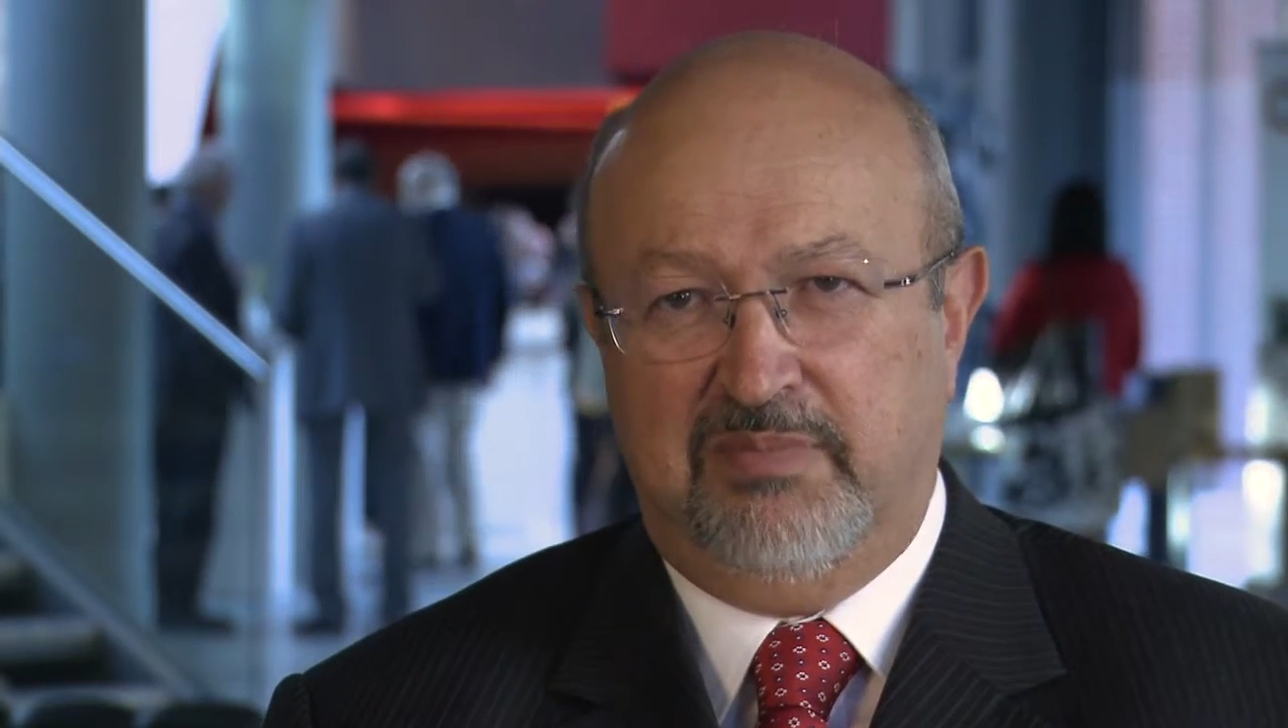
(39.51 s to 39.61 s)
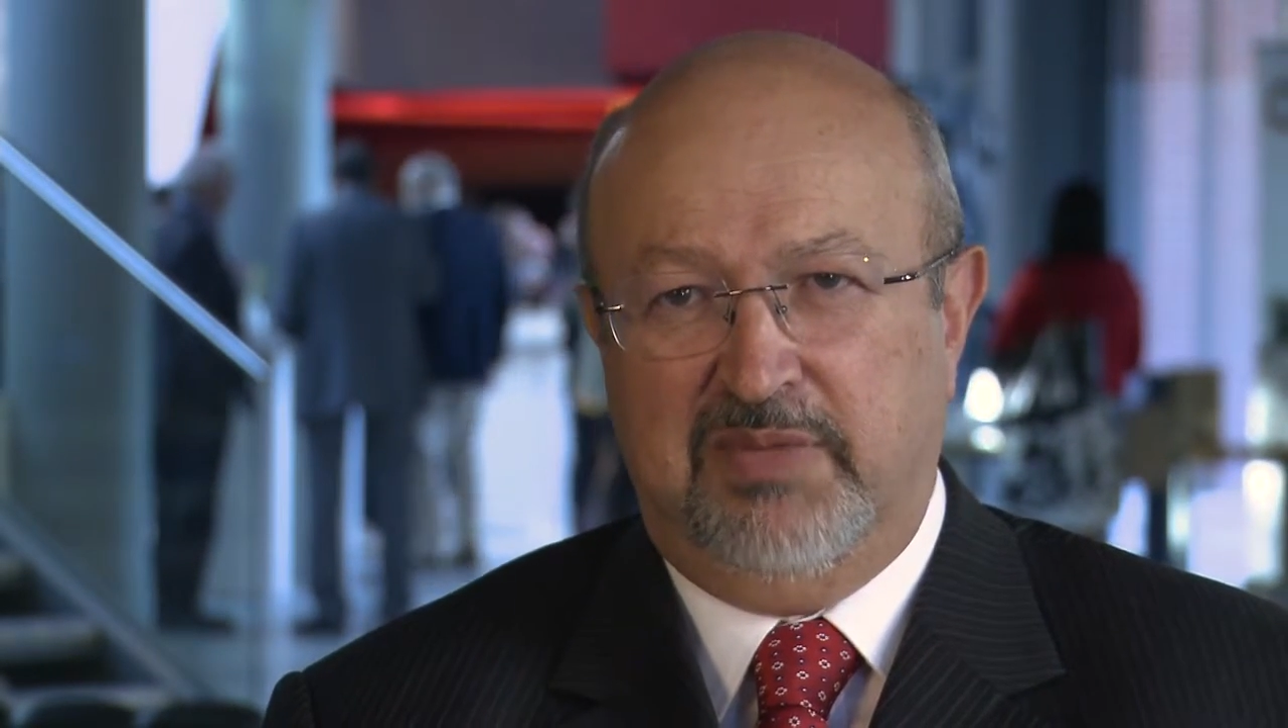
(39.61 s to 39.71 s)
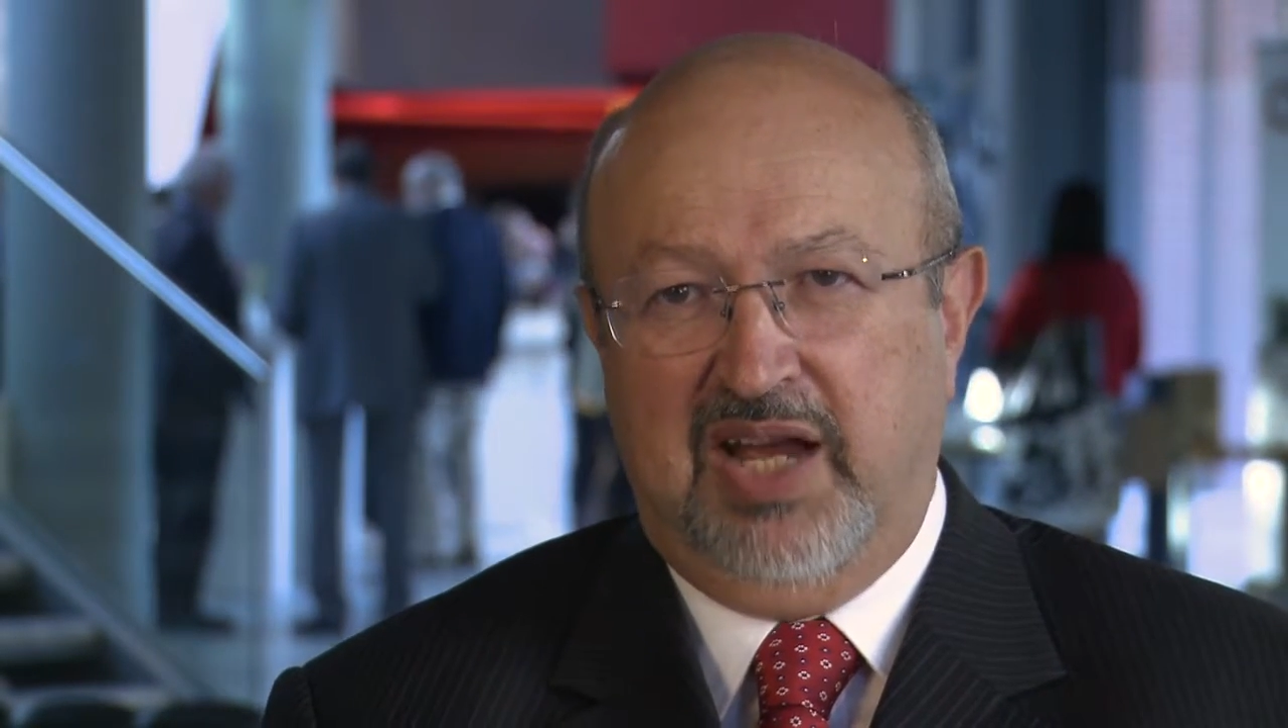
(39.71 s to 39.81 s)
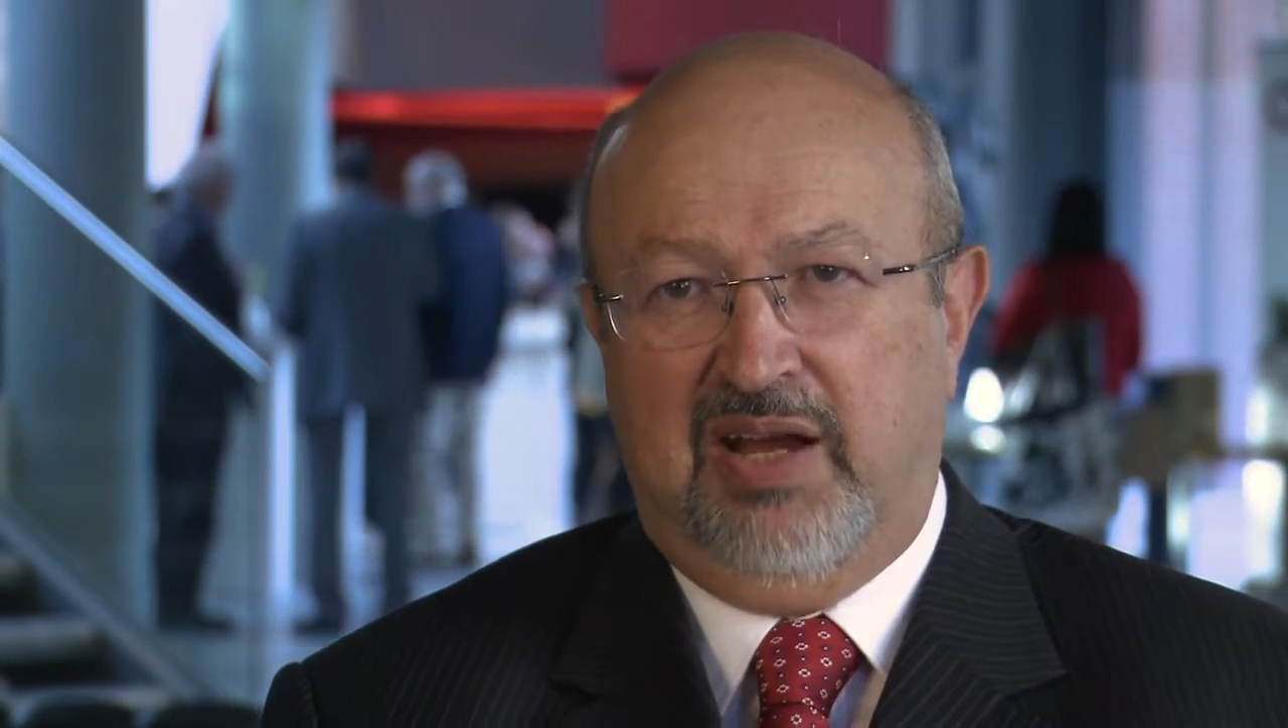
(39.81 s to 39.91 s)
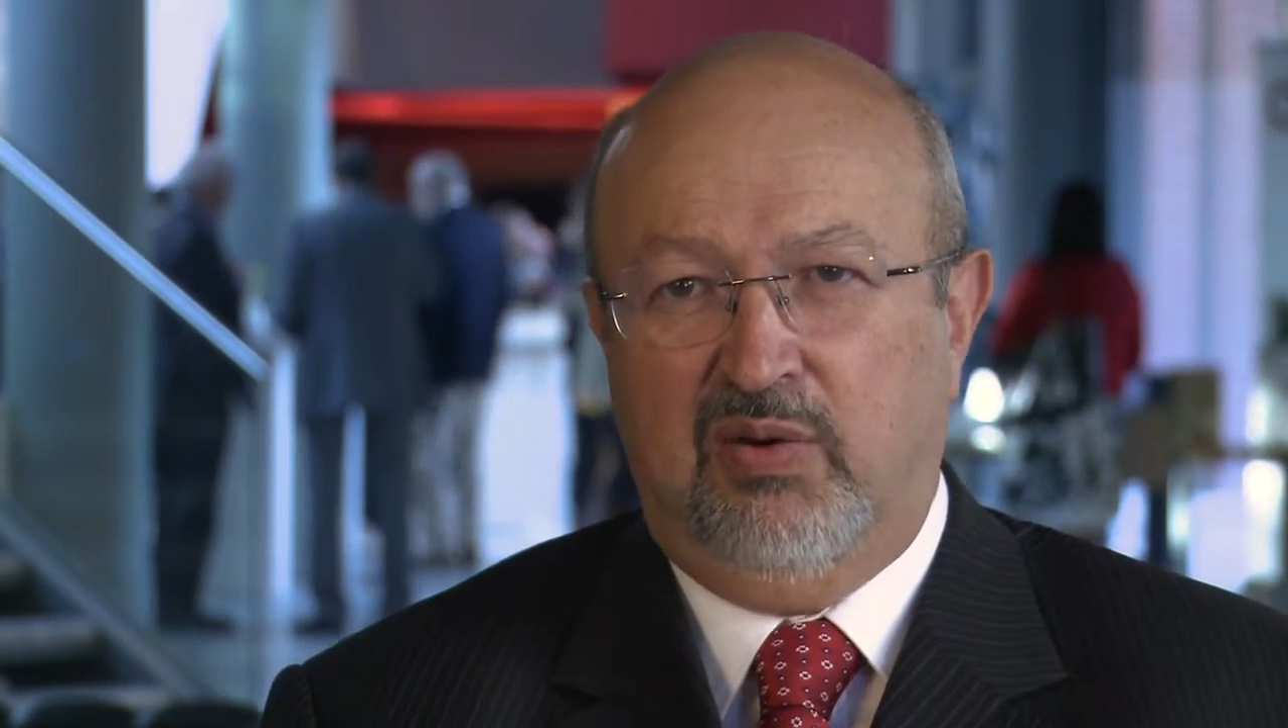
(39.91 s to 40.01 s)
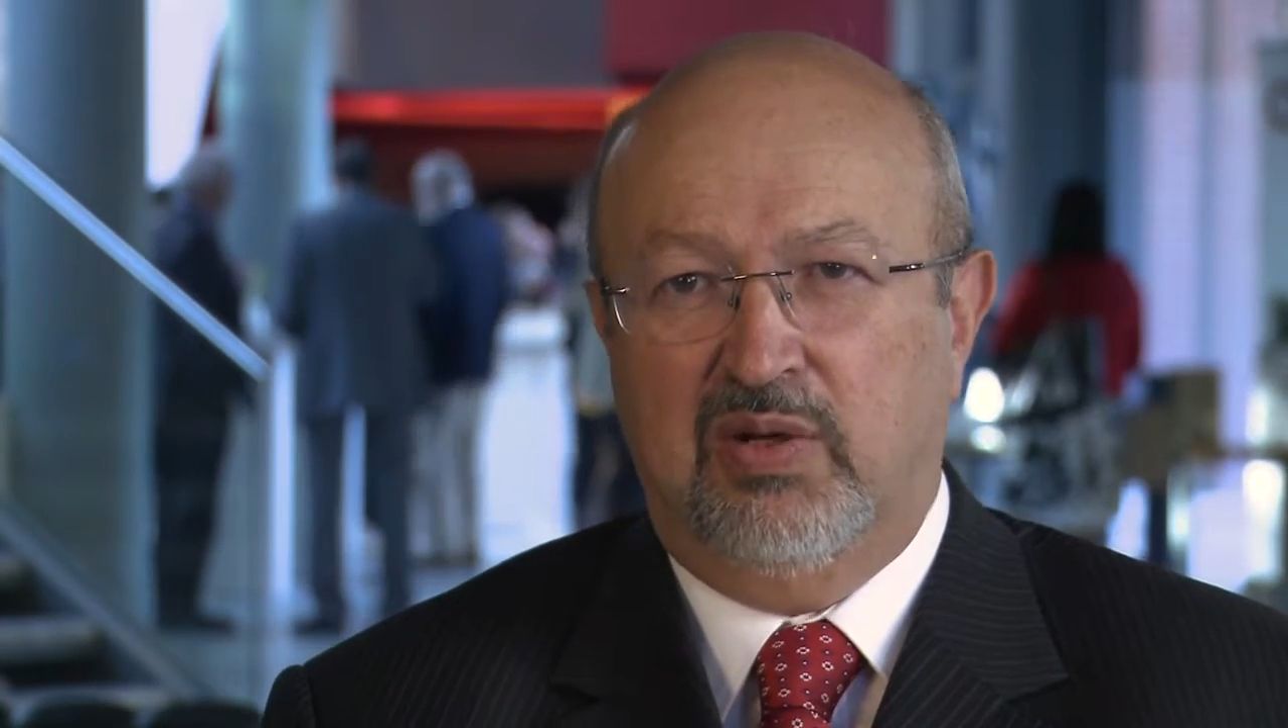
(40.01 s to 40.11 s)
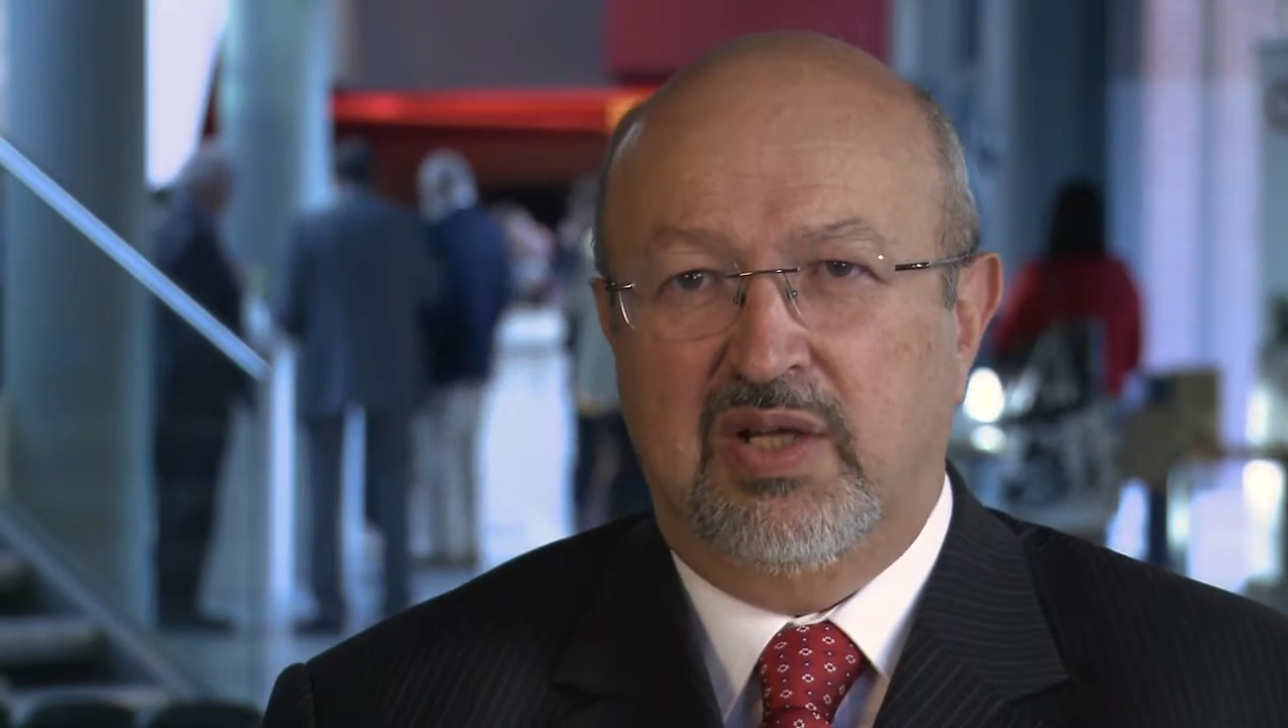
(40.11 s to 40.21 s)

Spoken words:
them now.